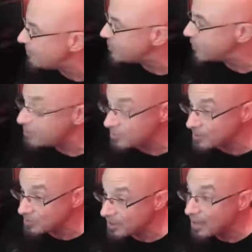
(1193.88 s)
the bus driver
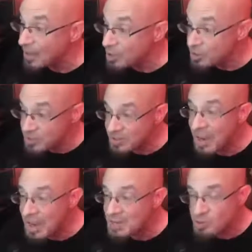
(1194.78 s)
is. It's like, this
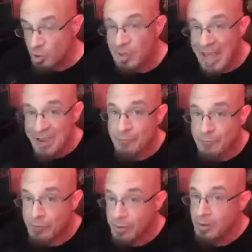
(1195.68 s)
guy has your
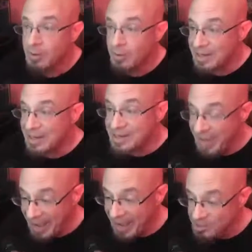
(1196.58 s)
life in
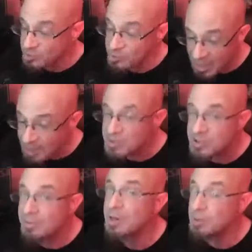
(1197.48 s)
his hands. So he's got to be
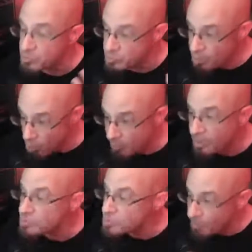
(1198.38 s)
somebody who's
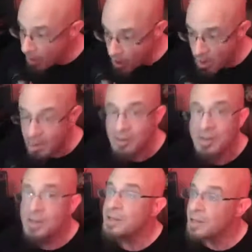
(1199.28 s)
sober, smart,
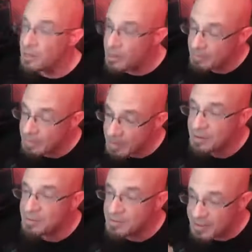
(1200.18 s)
you know what I
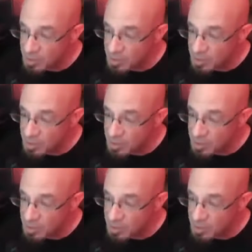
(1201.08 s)
mean?